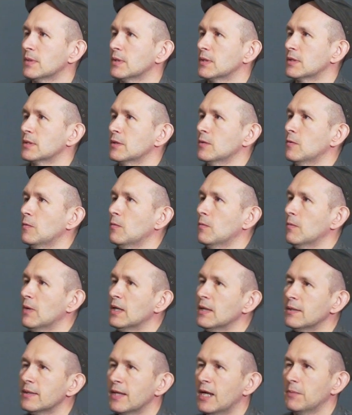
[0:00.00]
So
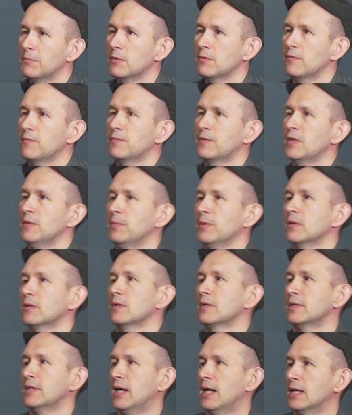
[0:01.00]
one type of
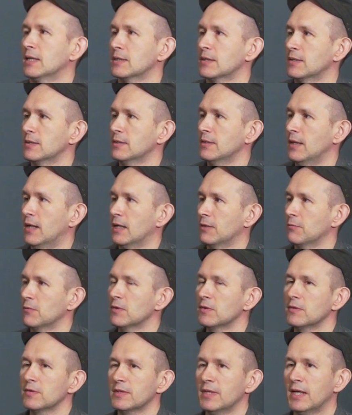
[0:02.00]
typical task is that we
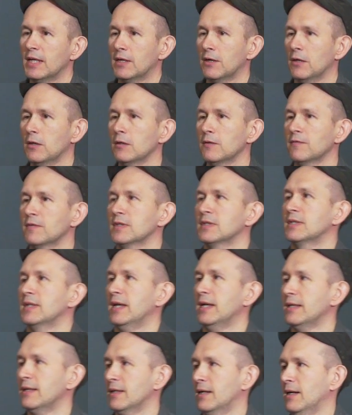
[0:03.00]
want to take all of this
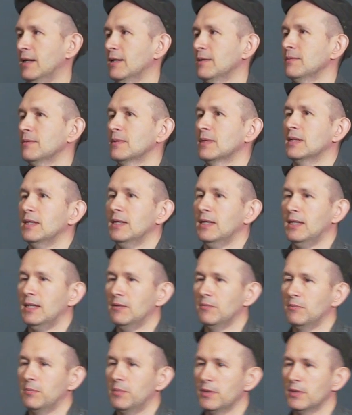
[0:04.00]
data
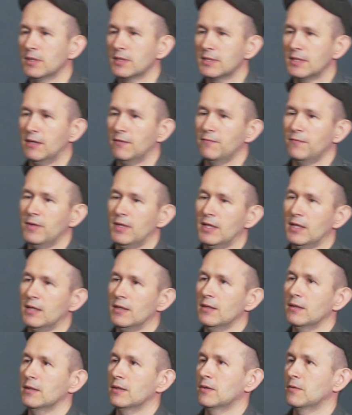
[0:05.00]
and build
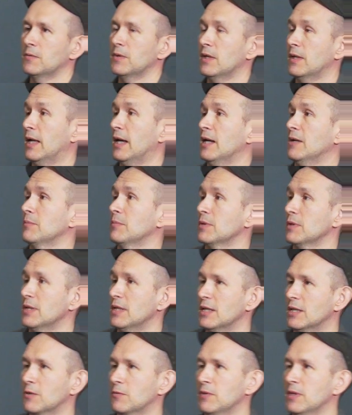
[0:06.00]
something
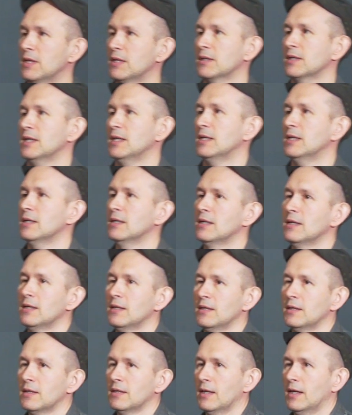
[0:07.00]
reliably, quickly,
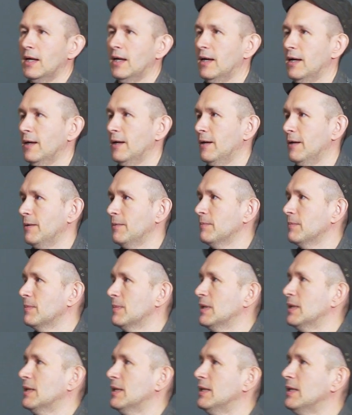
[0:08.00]

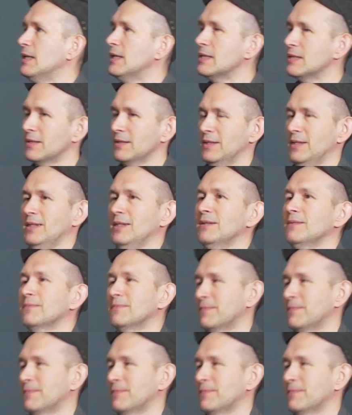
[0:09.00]
easily,